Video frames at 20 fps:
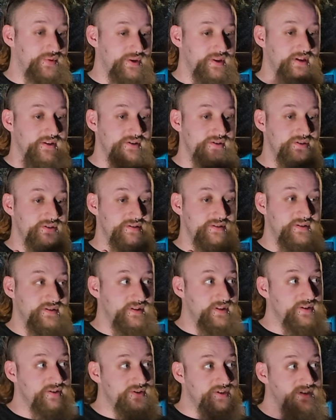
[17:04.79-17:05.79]
but there's
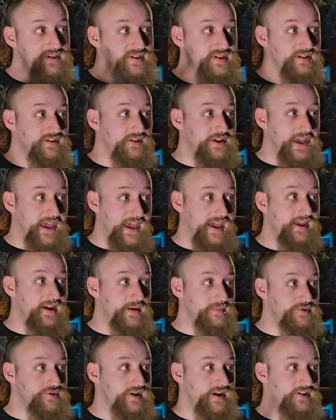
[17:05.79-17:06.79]
there's still eight
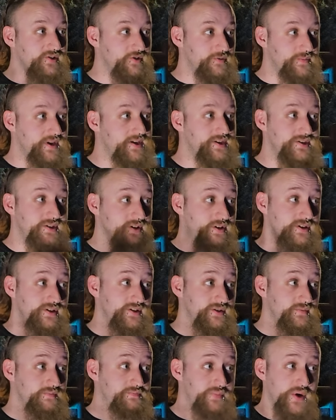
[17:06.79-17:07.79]
I'm trying to administer
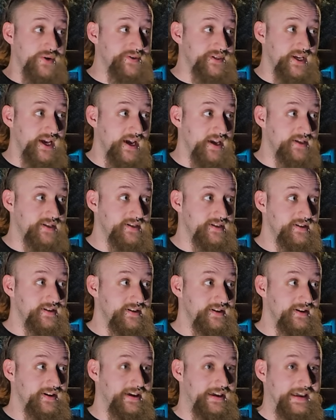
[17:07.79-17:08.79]
to both sides,
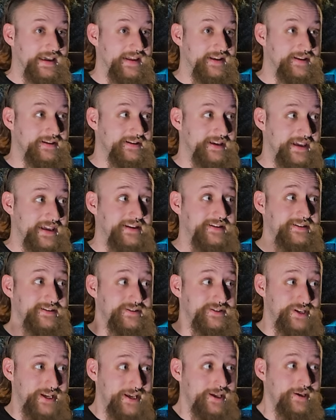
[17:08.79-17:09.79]
and he
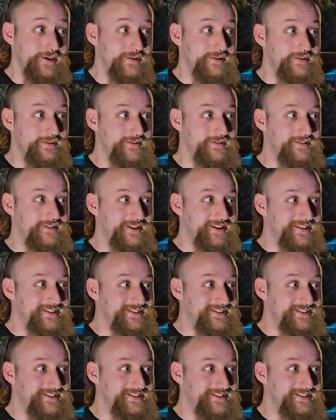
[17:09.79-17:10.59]
did. Yeah,